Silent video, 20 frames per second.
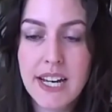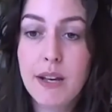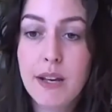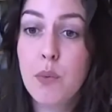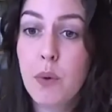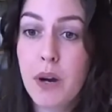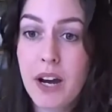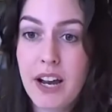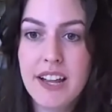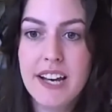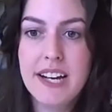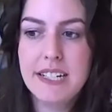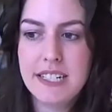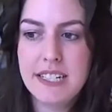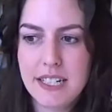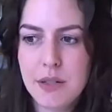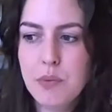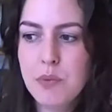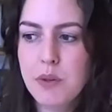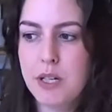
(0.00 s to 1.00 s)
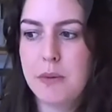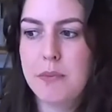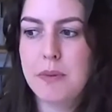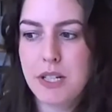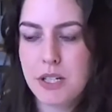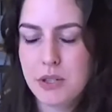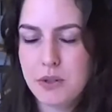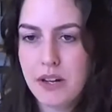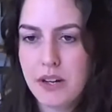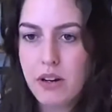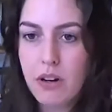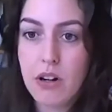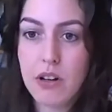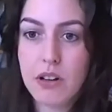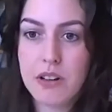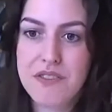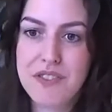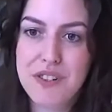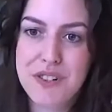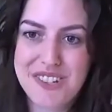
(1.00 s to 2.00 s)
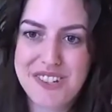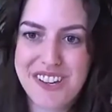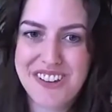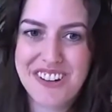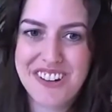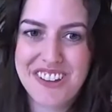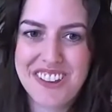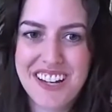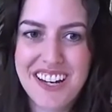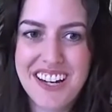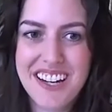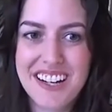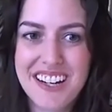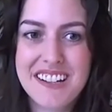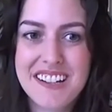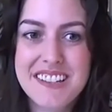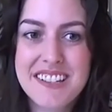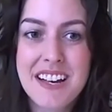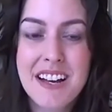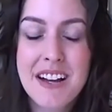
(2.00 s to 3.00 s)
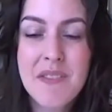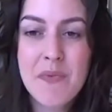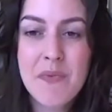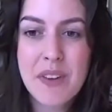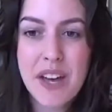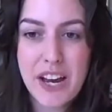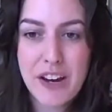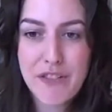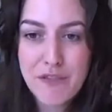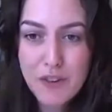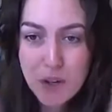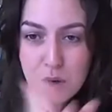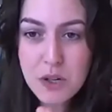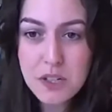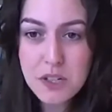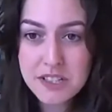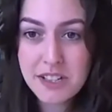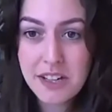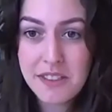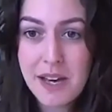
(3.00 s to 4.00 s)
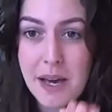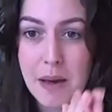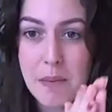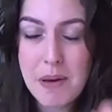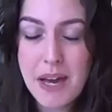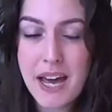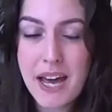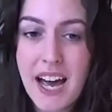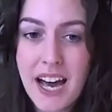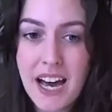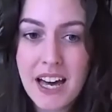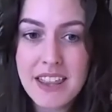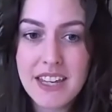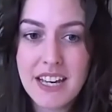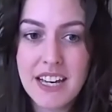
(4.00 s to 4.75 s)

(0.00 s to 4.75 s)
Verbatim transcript: And while I did want to be doing all of those other things, I focused on that path.